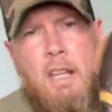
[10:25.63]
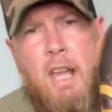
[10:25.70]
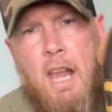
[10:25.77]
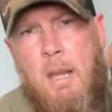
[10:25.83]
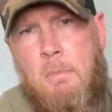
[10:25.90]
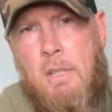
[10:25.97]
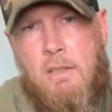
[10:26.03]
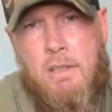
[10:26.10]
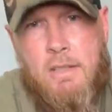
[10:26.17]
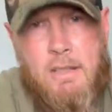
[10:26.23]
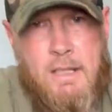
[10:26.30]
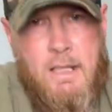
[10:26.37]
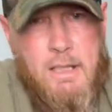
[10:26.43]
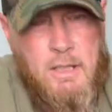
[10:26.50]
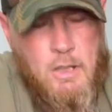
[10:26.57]
Caimans
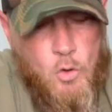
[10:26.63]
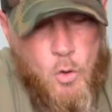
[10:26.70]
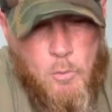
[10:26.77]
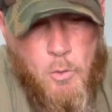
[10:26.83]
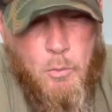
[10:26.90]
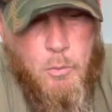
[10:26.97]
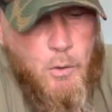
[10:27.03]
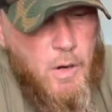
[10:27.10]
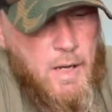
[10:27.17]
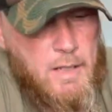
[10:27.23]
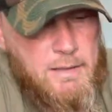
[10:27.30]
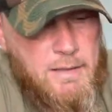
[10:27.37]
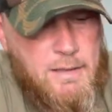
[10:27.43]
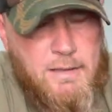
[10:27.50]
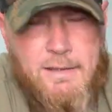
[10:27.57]
that the normal
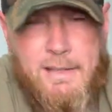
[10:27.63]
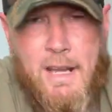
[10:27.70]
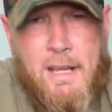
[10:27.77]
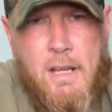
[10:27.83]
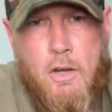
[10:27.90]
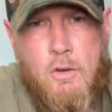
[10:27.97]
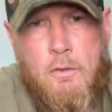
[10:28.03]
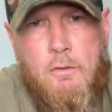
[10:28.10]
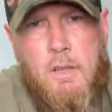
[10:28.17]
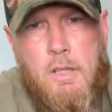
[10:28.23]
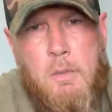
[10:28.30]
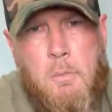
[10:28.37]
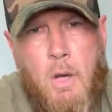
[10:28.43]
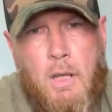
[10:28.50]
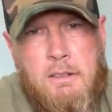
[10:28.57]
price is
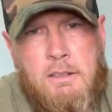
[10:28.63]
$850.